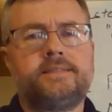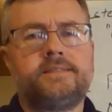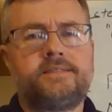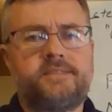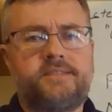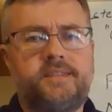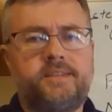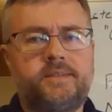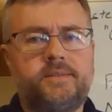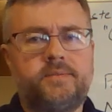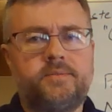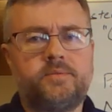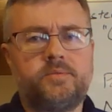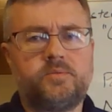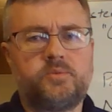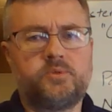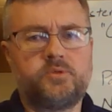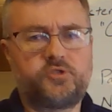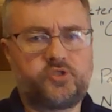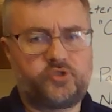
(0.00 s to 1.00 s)
Sin
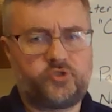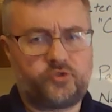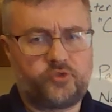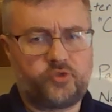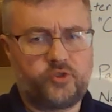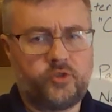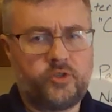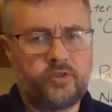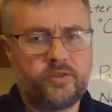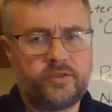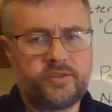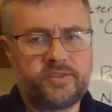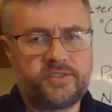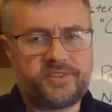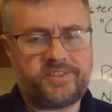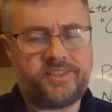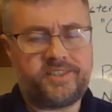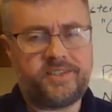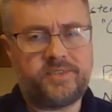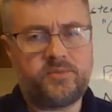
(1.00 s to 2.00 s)
was strong,
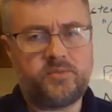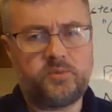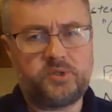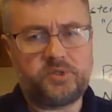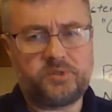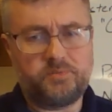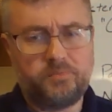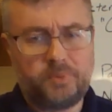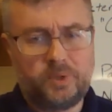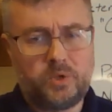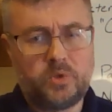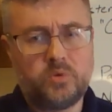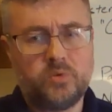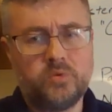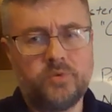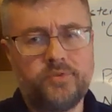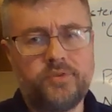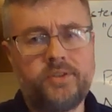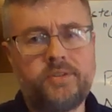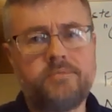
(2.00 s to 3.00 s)
sin was
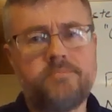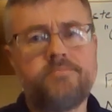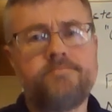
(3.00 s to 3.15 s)
bold,